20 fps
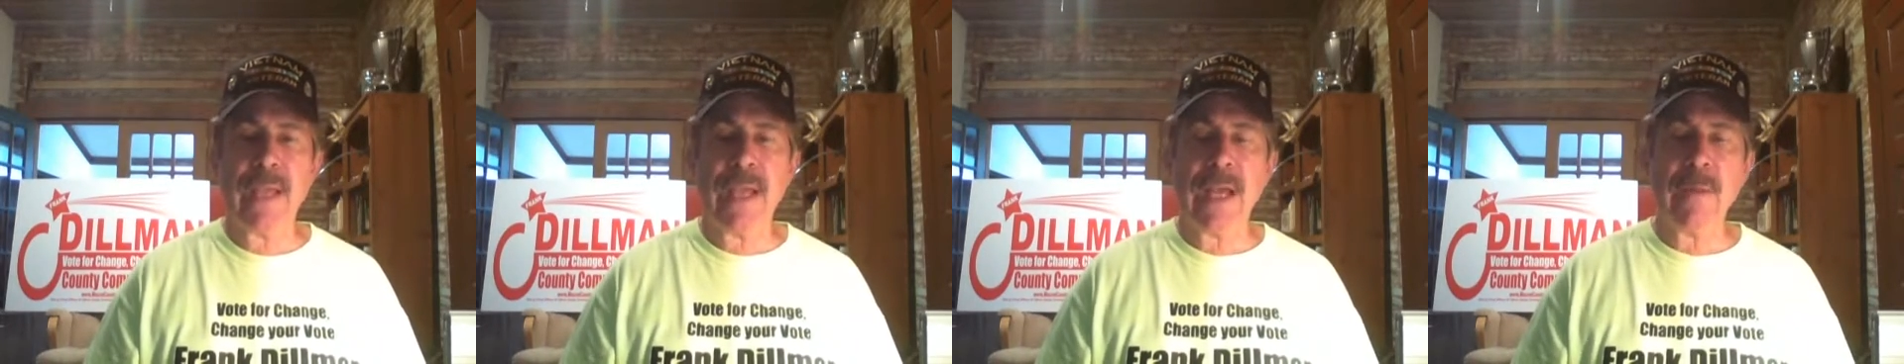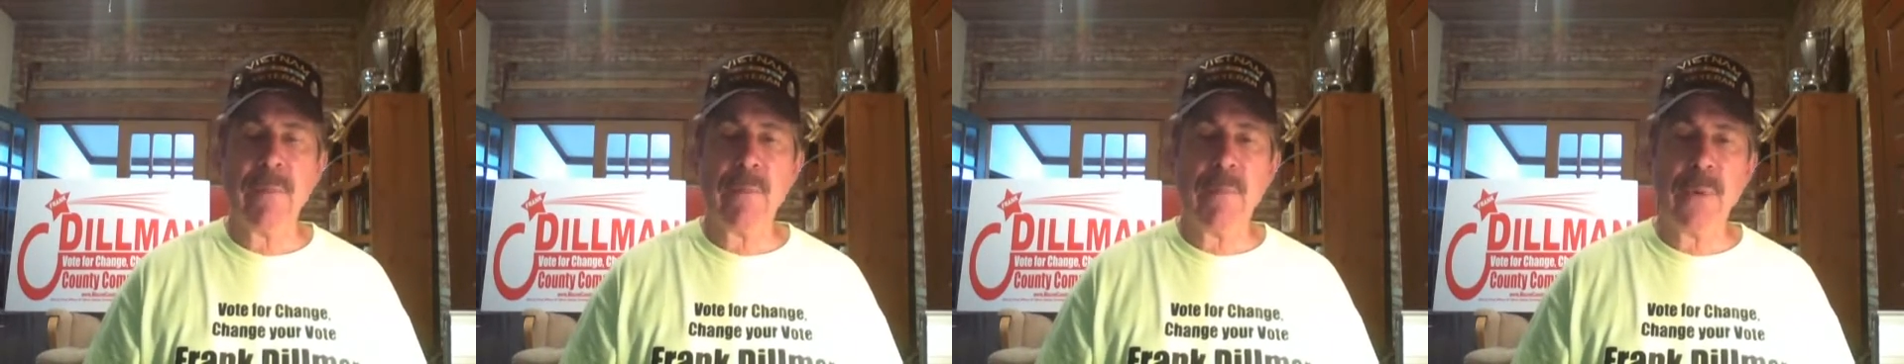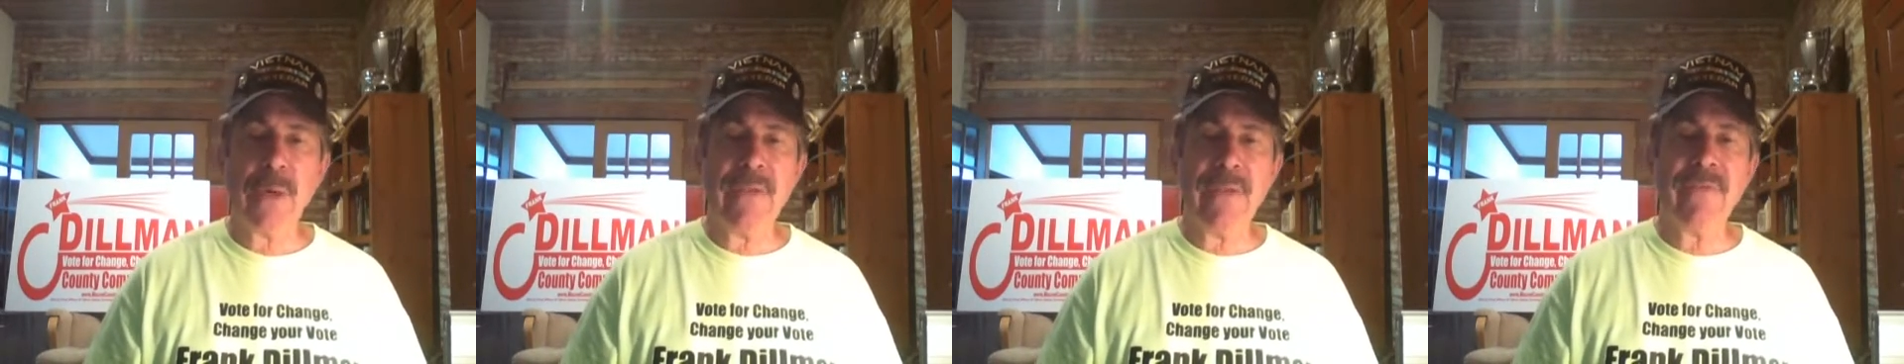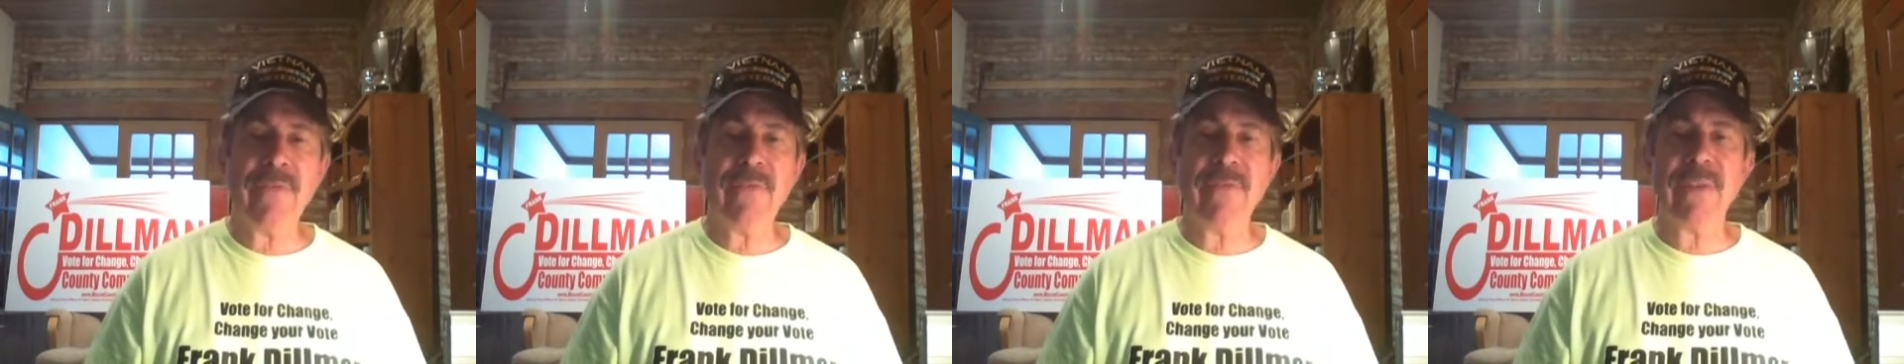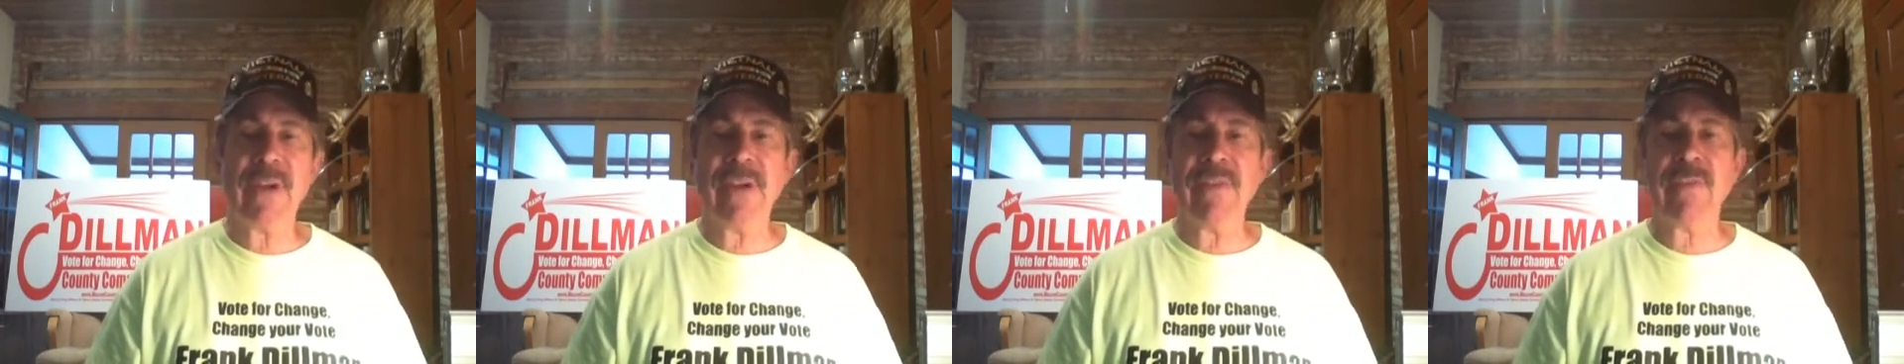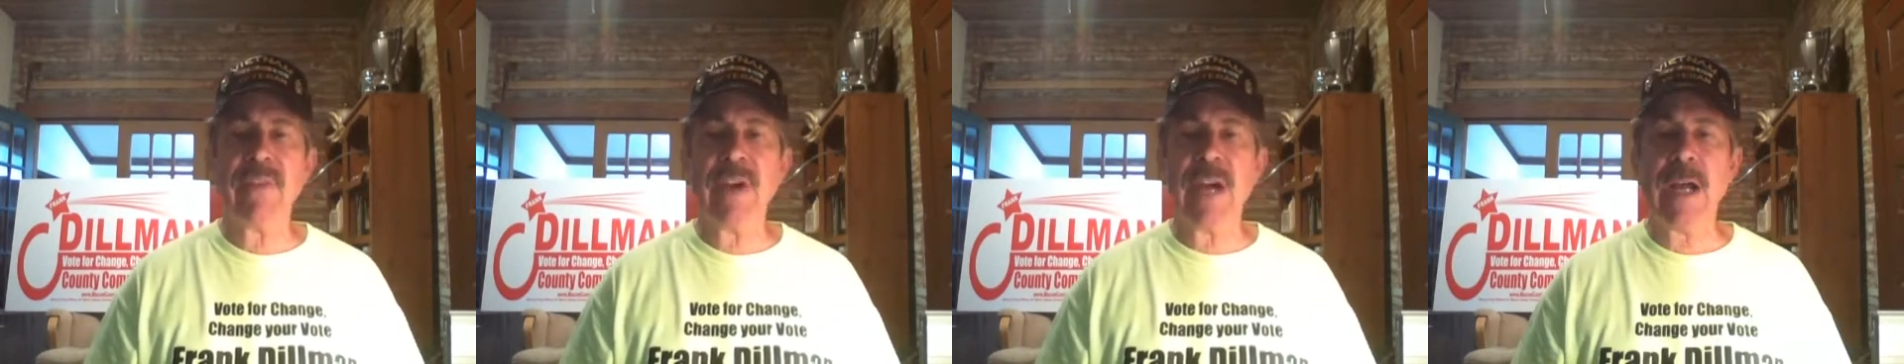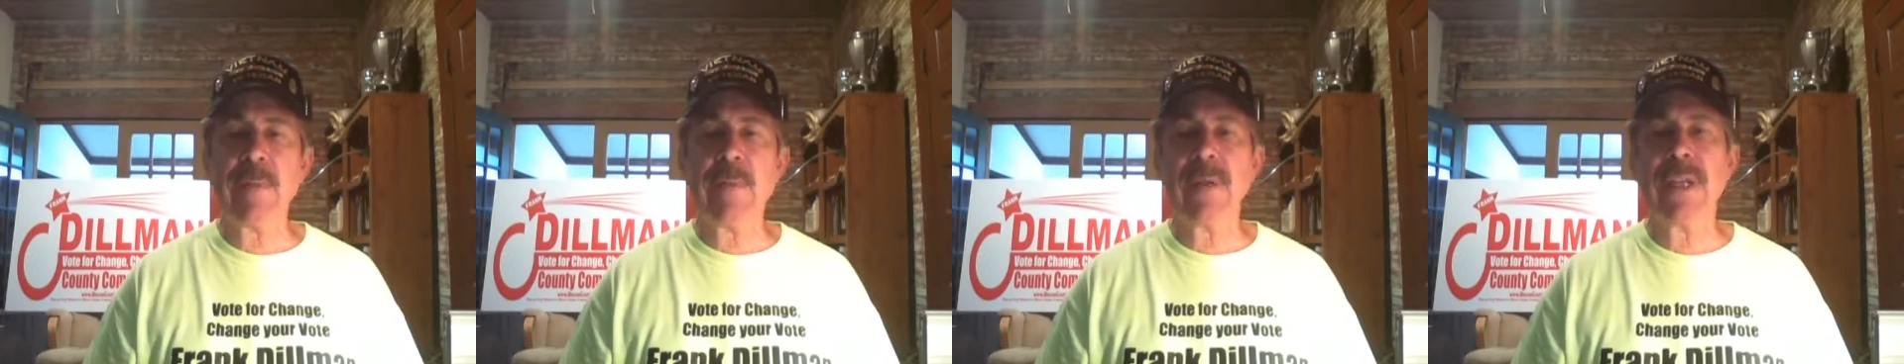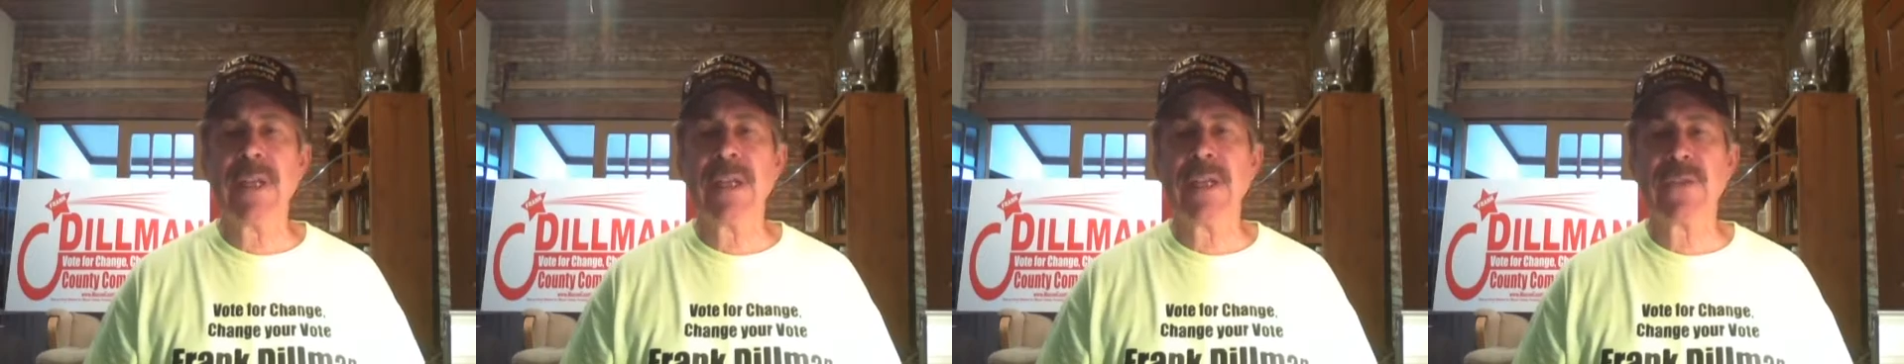A brief and
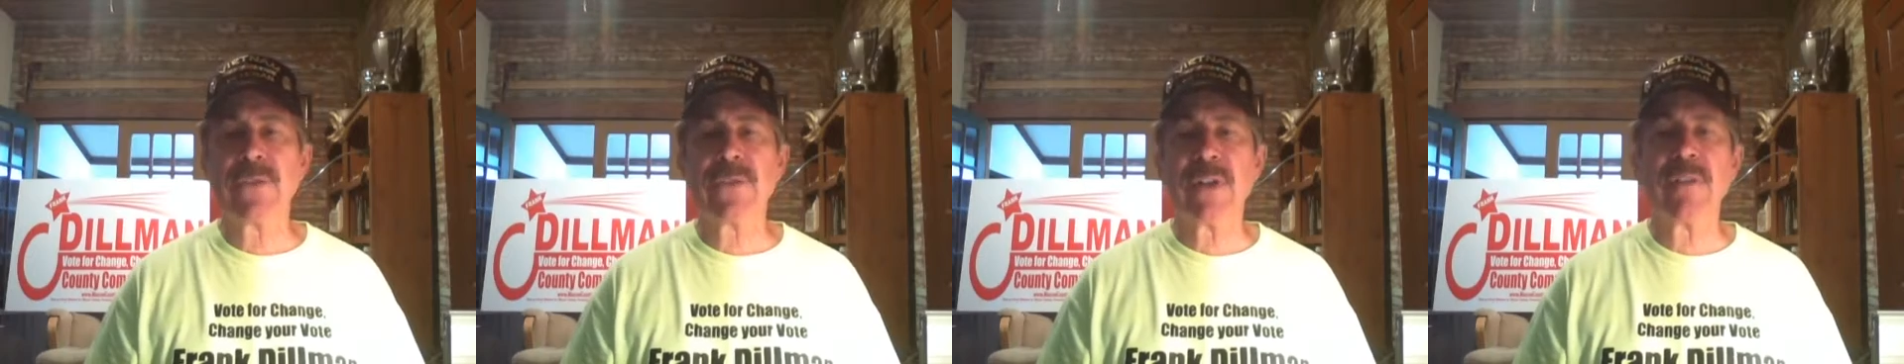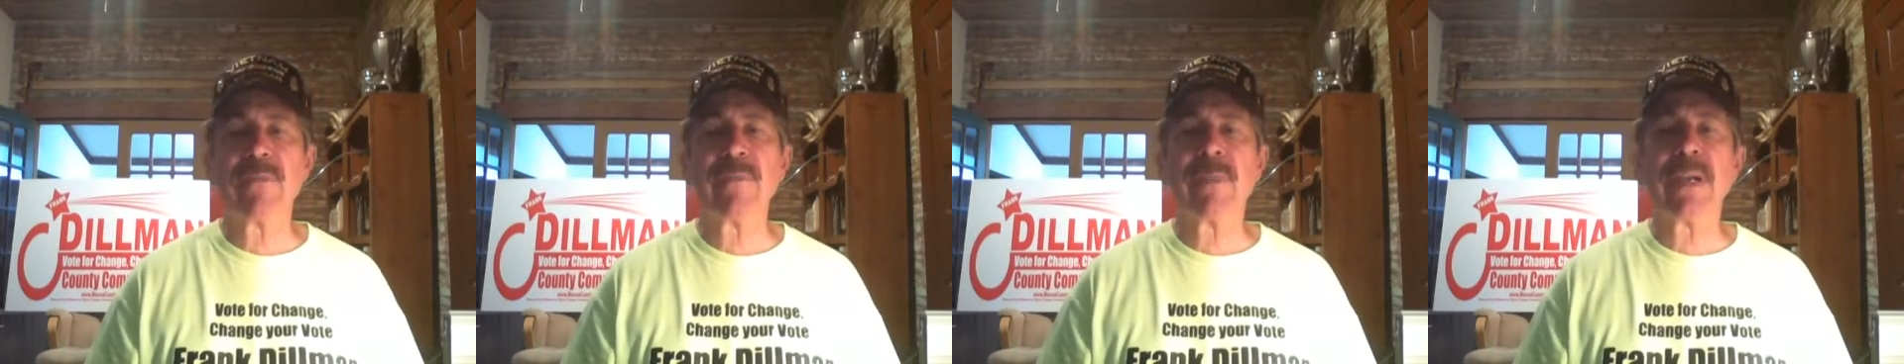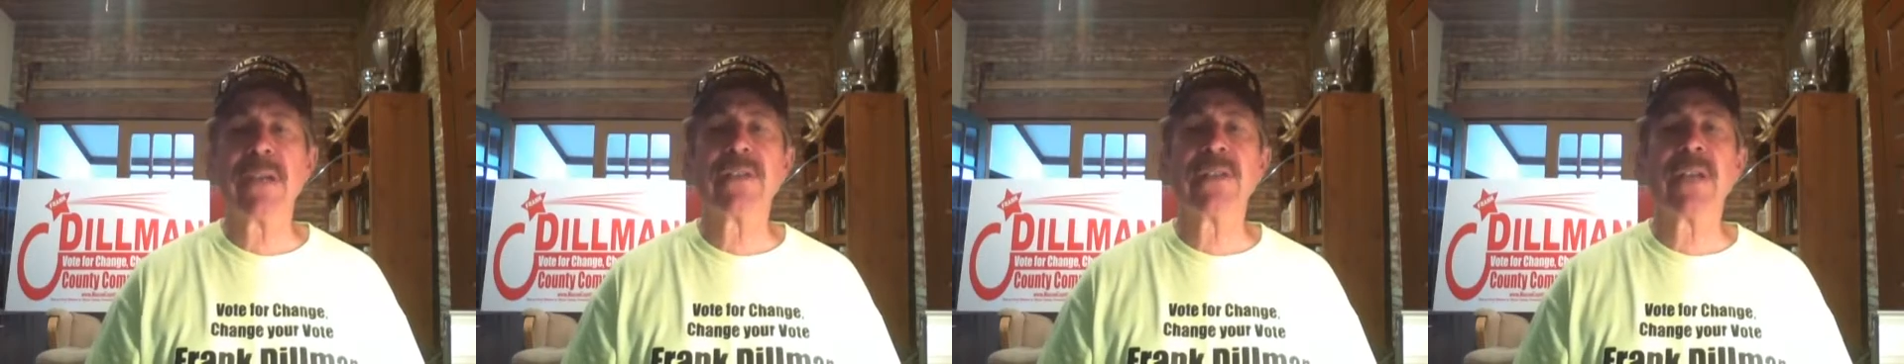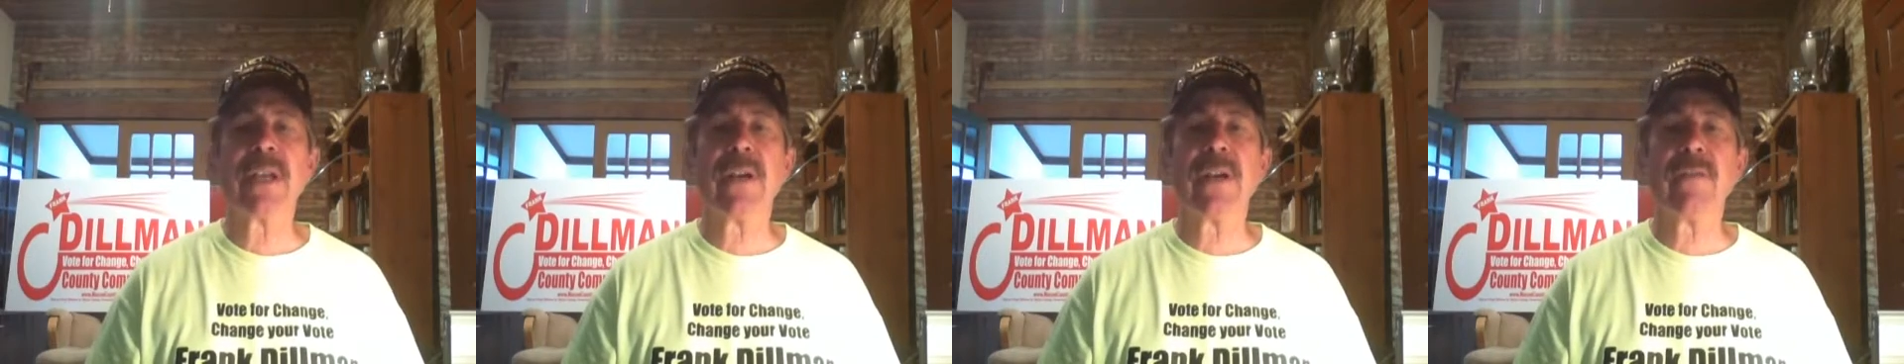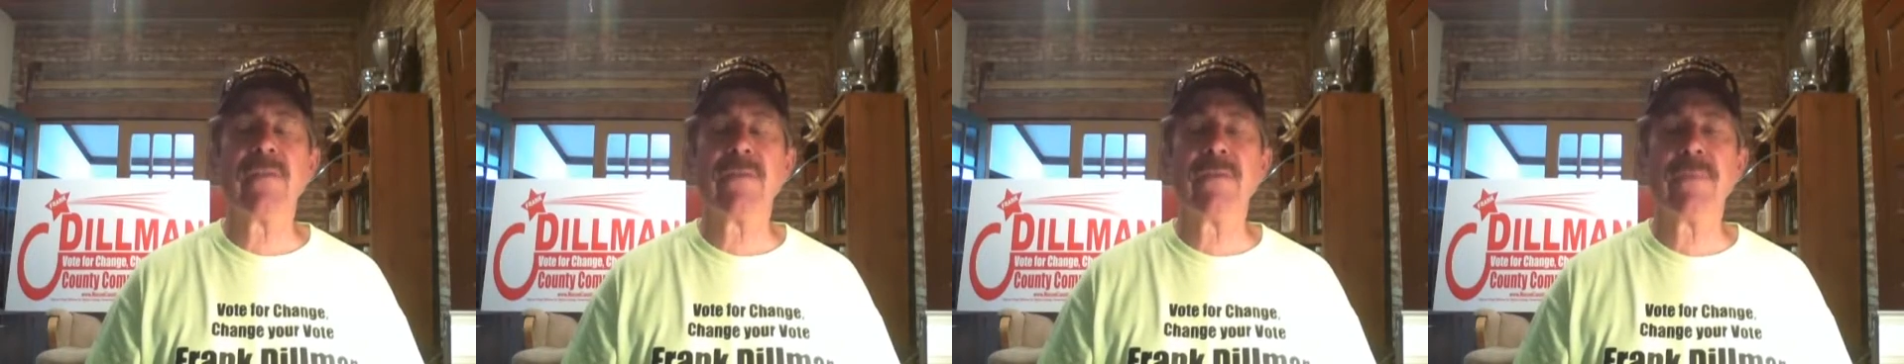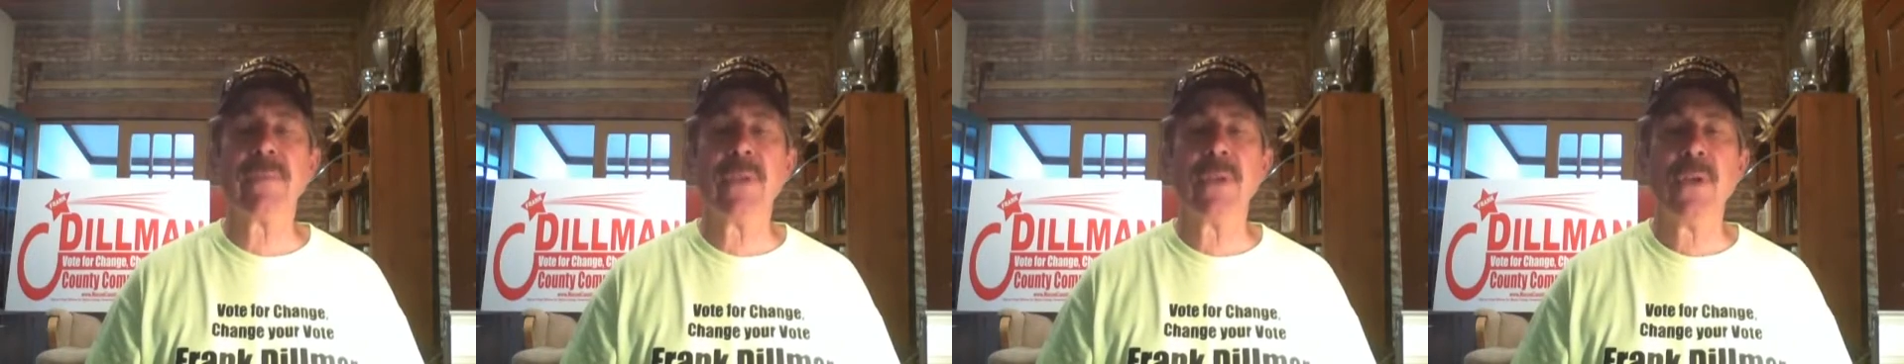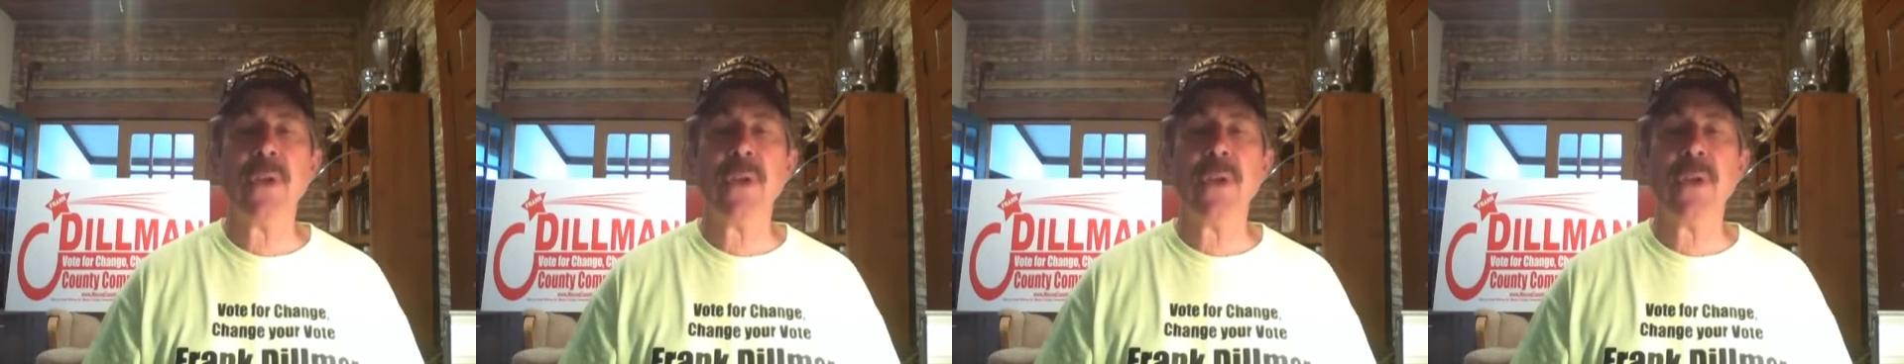verifiable history of myself